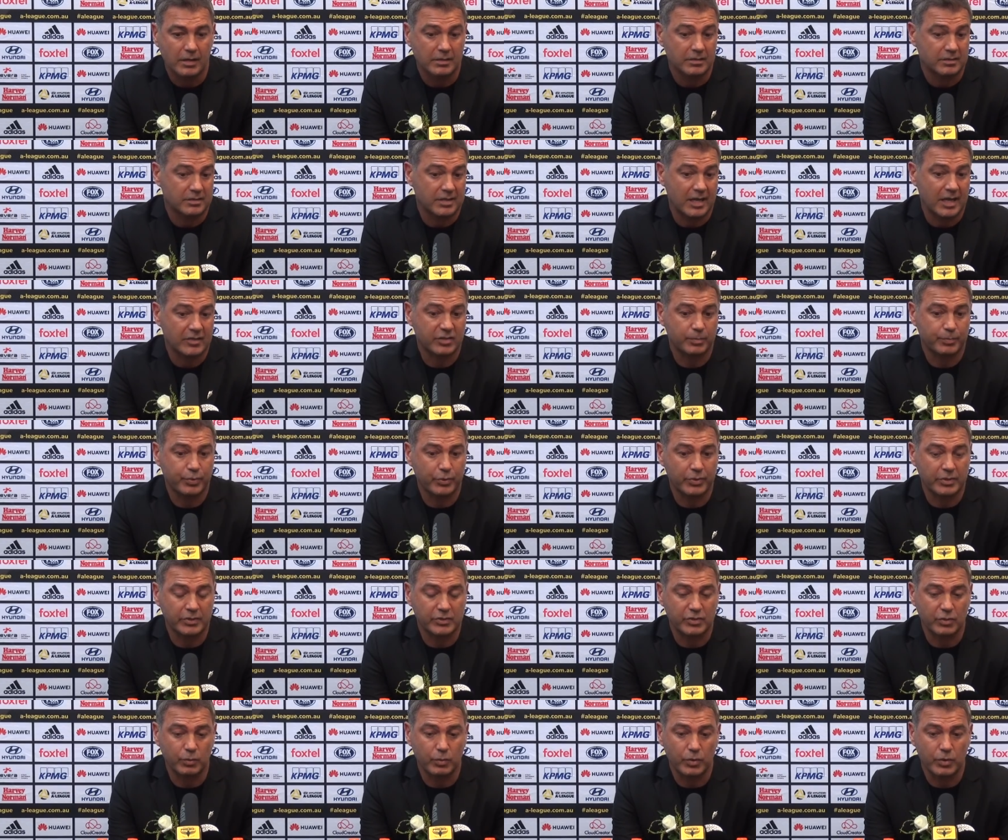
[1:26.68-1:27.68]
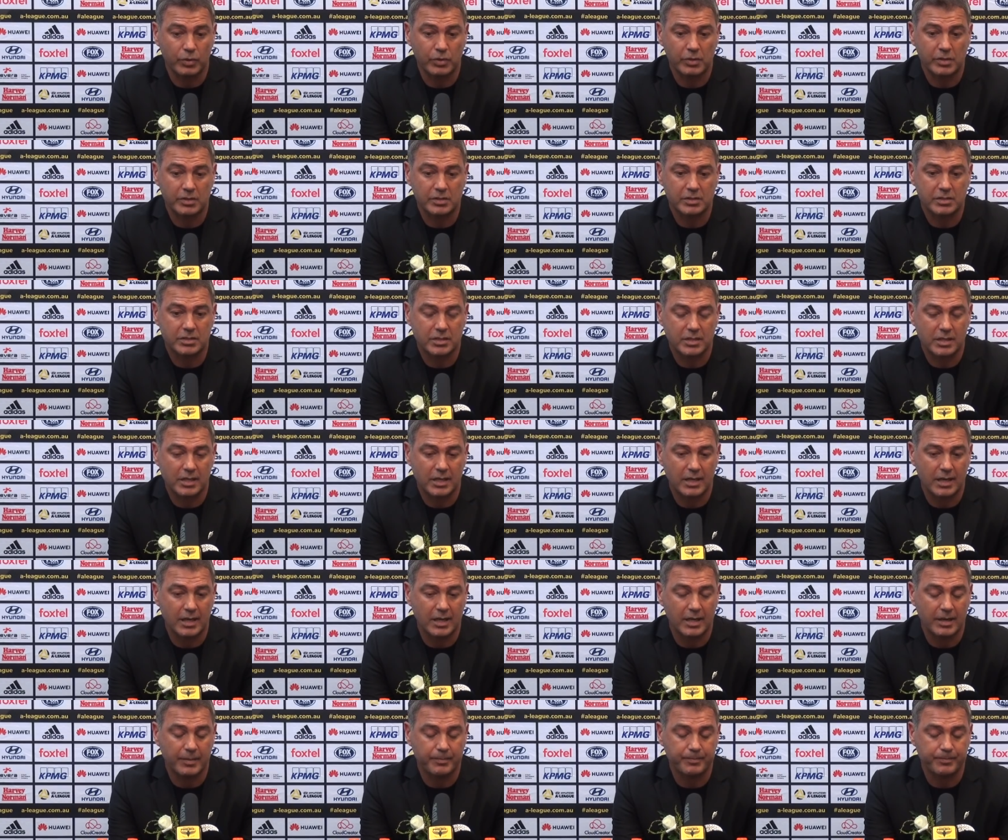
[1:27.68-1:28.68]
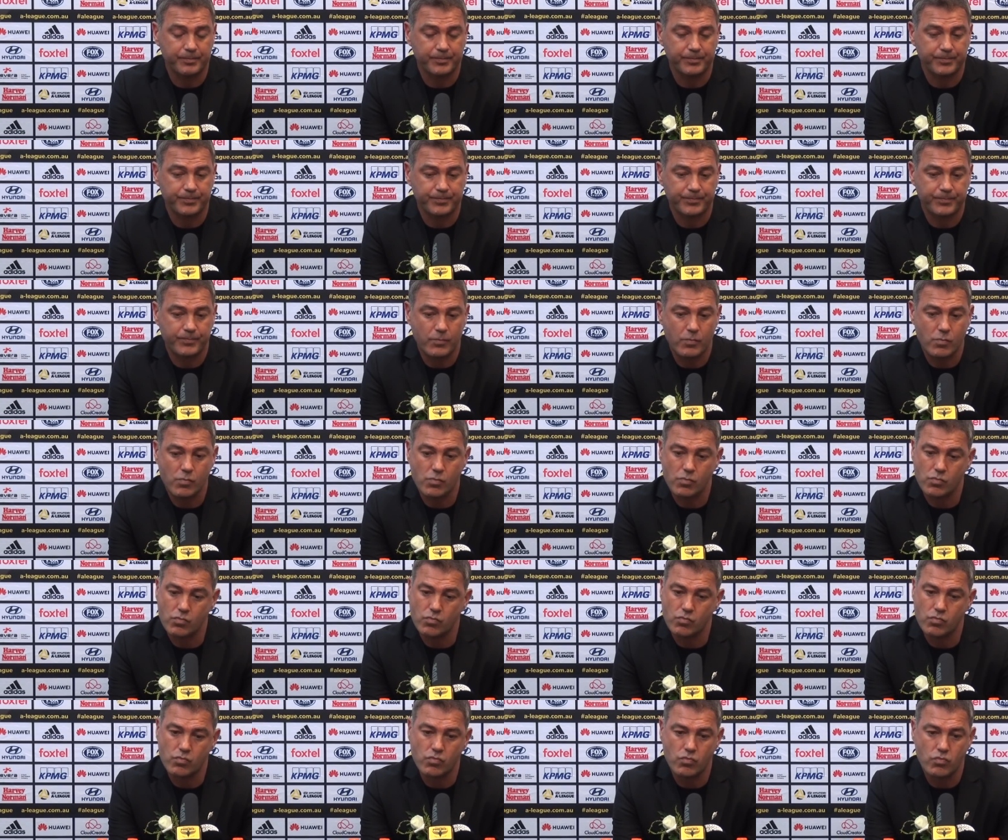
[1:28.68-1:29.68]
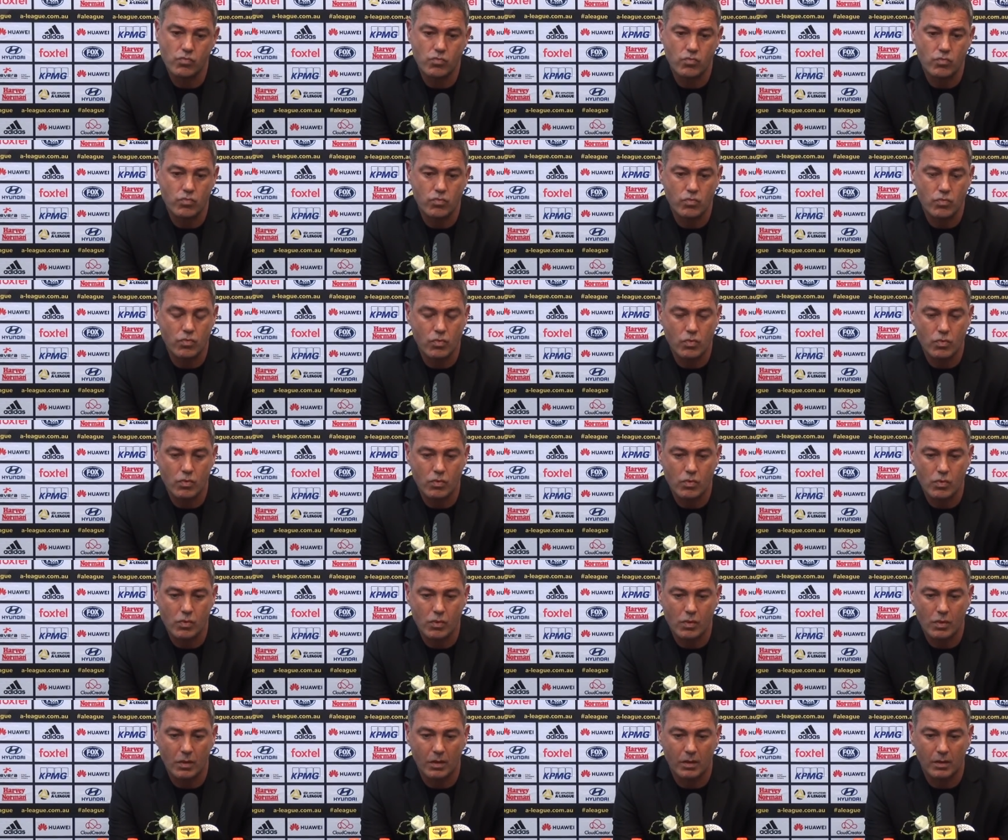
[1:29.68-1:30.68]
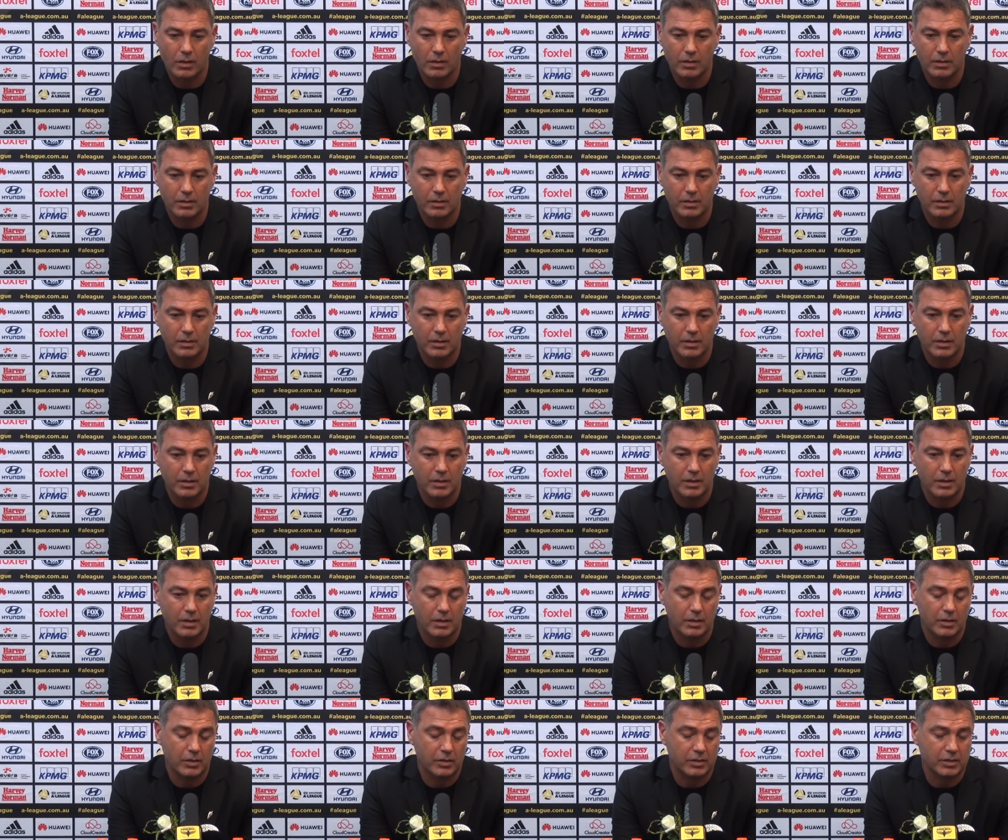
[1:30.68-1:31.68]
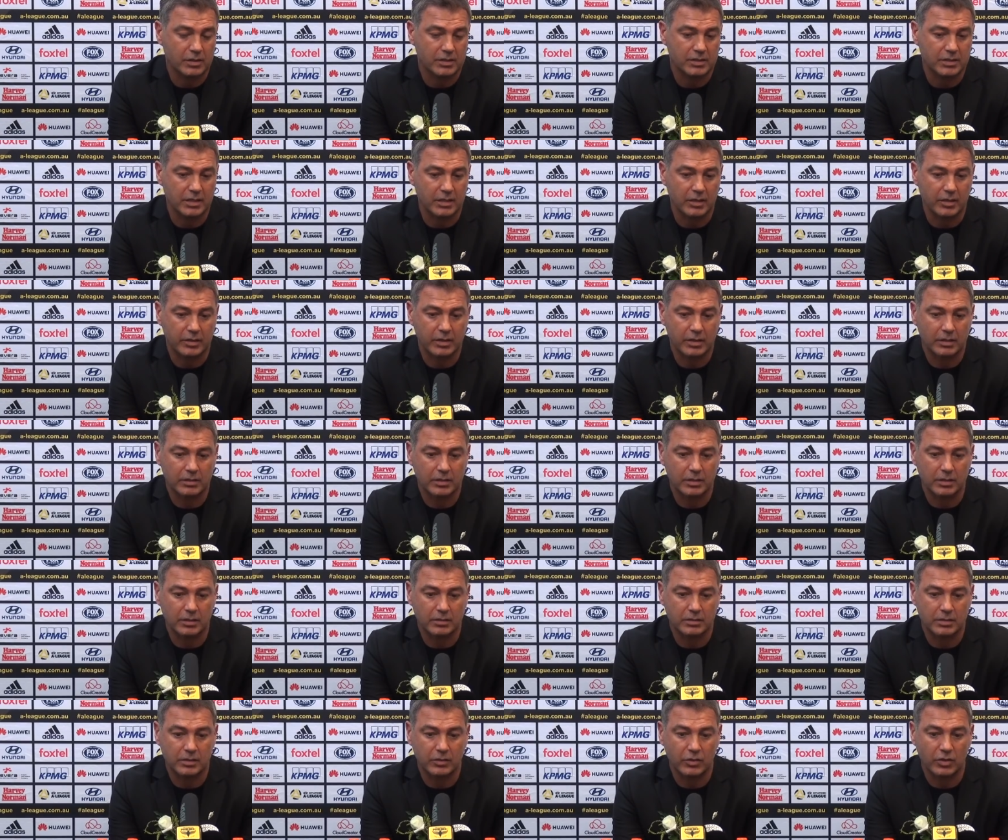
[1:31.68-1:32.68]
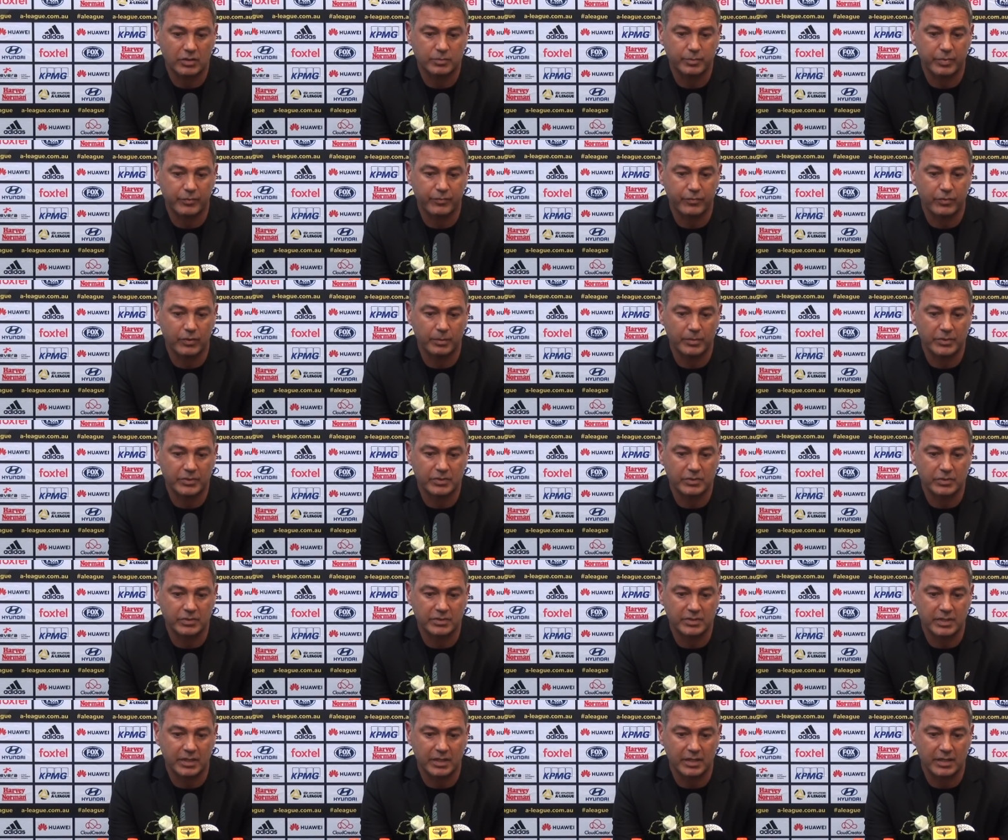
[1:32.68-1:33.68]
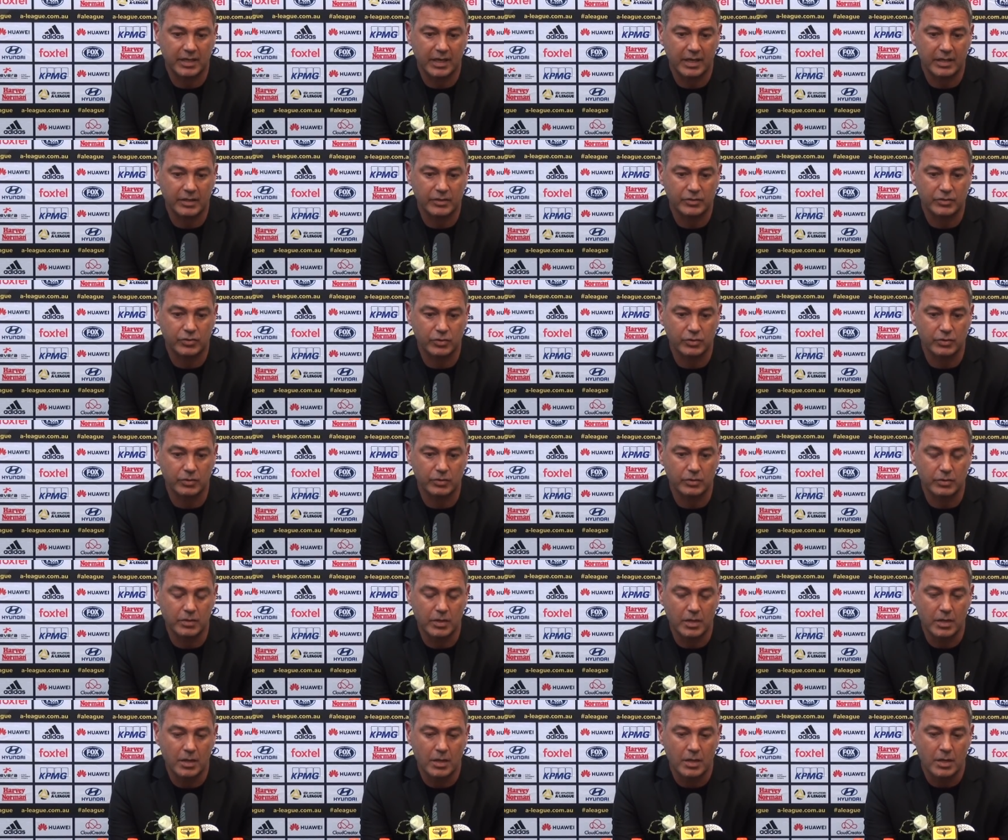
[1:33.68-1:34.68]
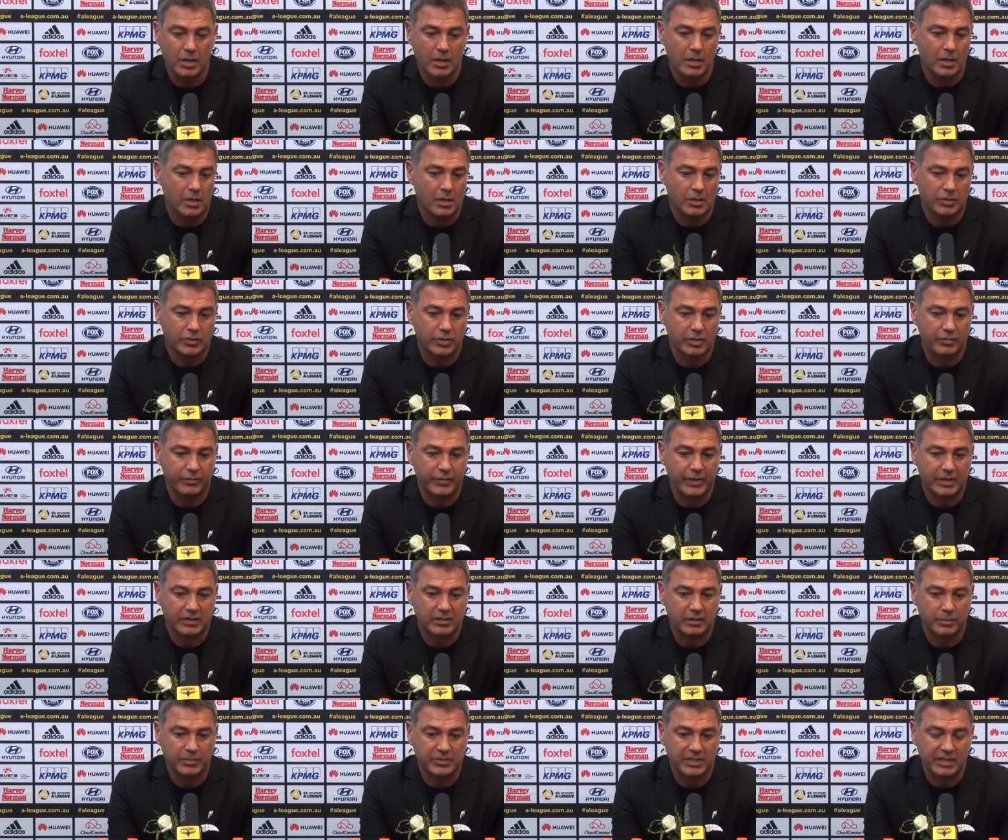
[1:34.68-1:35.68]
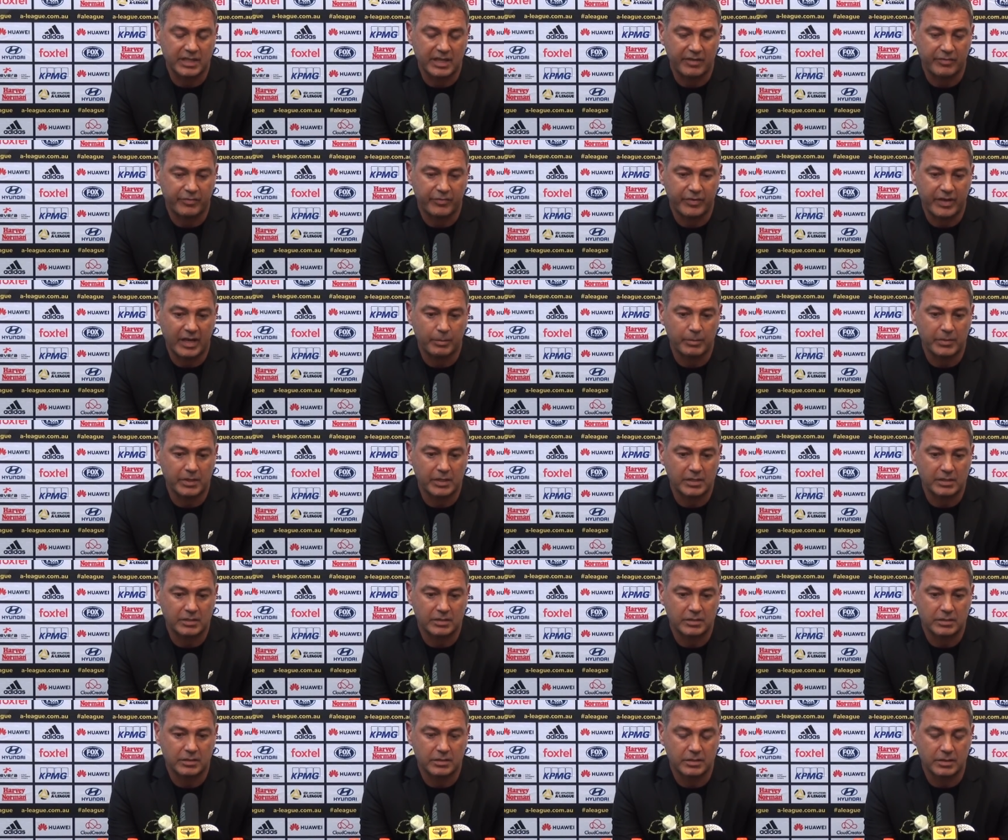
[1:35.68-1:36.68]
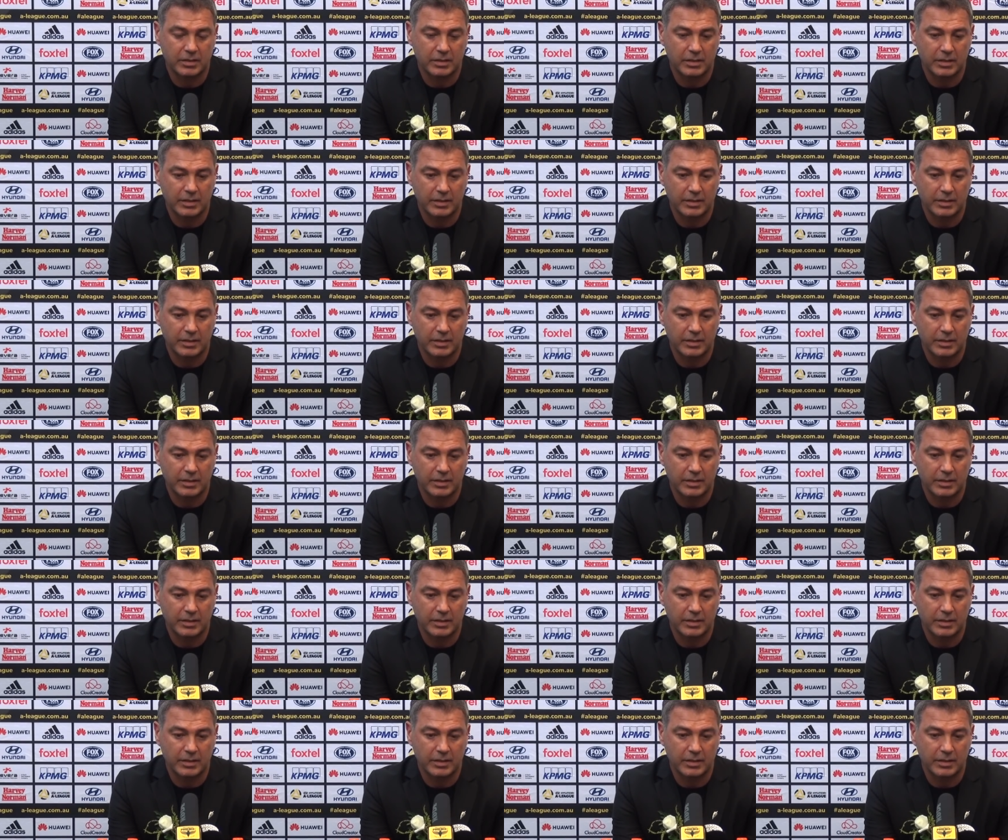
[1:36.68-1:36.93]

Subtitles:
It's hard to put into words. Like I said, I think tonight's performance is dedicated to the victims and their families.